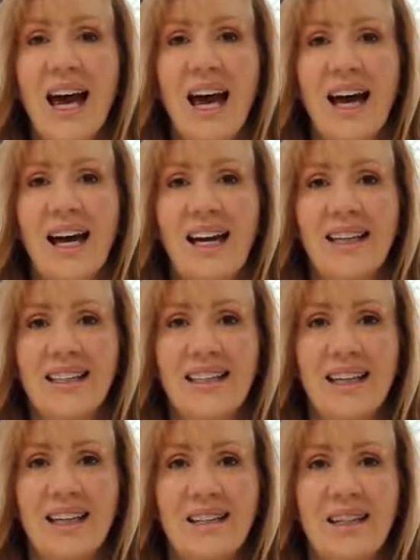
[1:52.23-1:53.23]
and
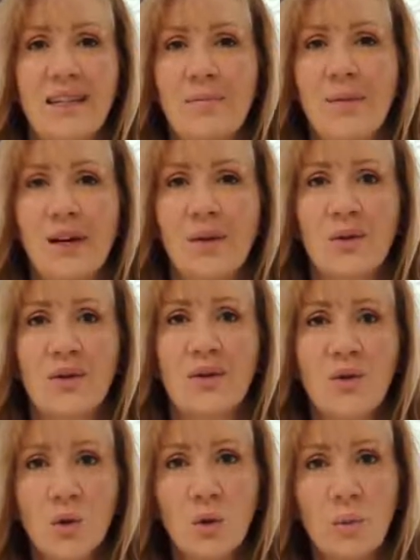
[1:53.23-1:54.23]
it just smelled
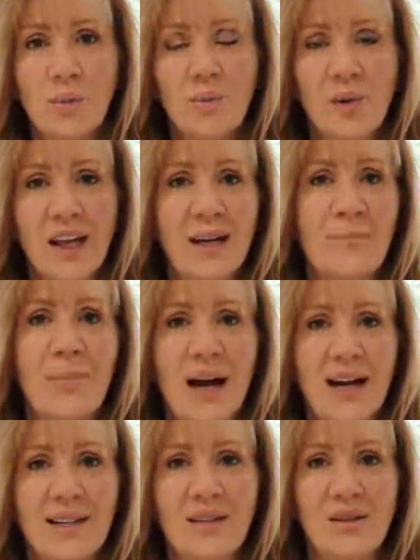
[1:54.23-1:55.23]
so like
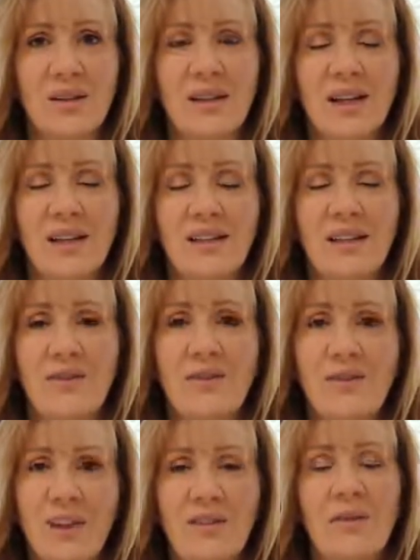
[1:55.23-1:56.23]
basil, and the
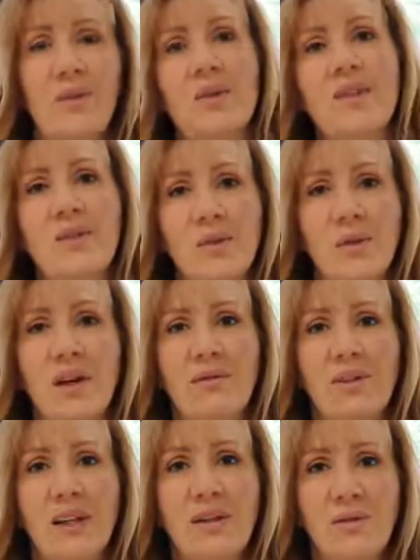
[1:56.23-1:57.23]
flavour was so
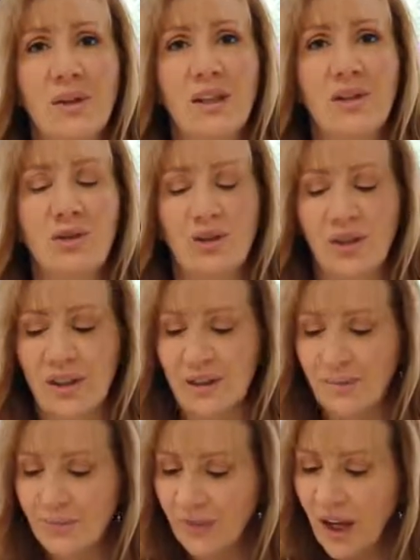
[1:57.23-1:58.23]
lovely, and I really enjoyed it.